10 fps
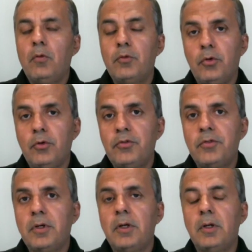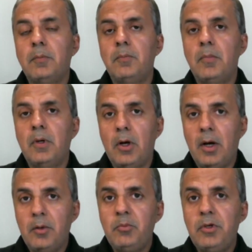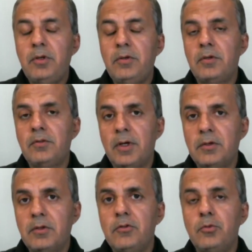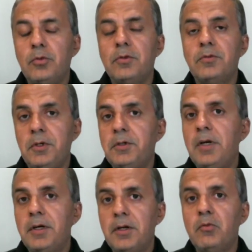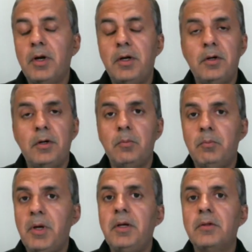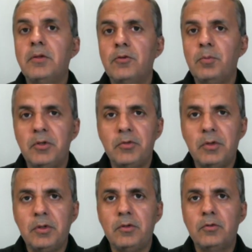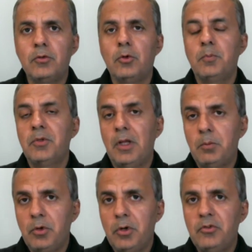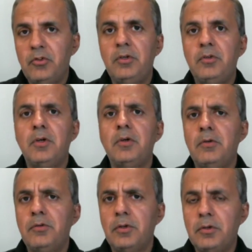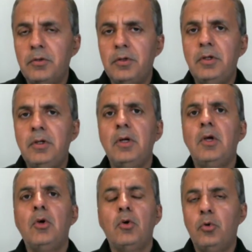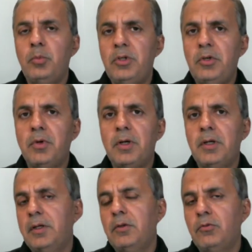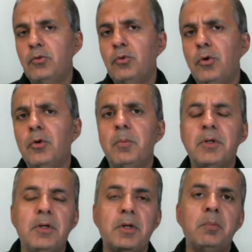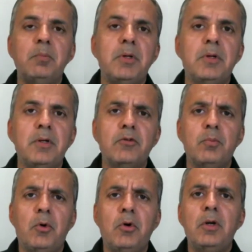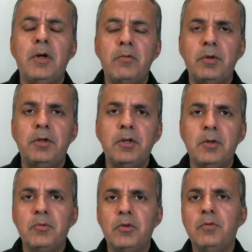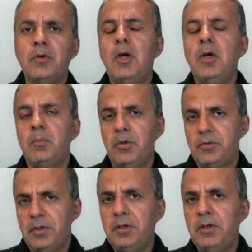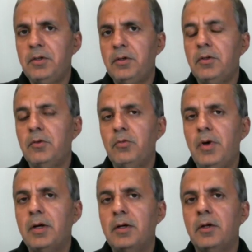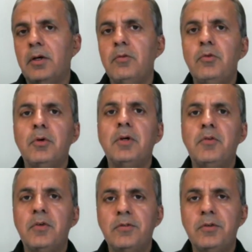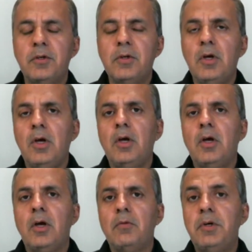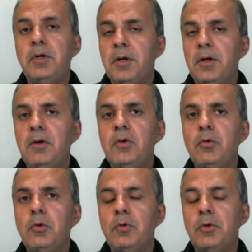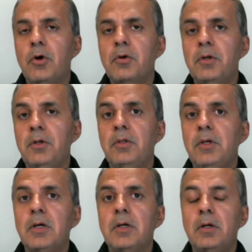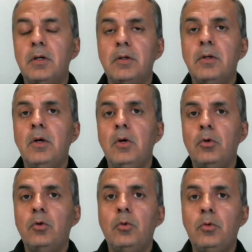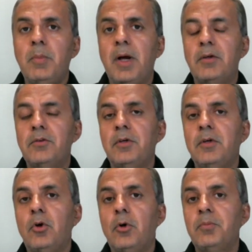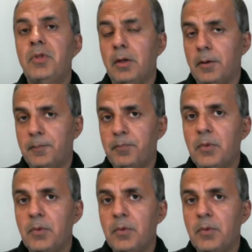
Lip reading: Of course, IMGs and Sarthi students did get invite in many other specialties, so ophthalmology, general surgery, OBGYN, and so on, but the number is small enough in terms of percentages. In fact, if you're interested, we did an interview with Dr. Ithika Garg, who matched in Optha.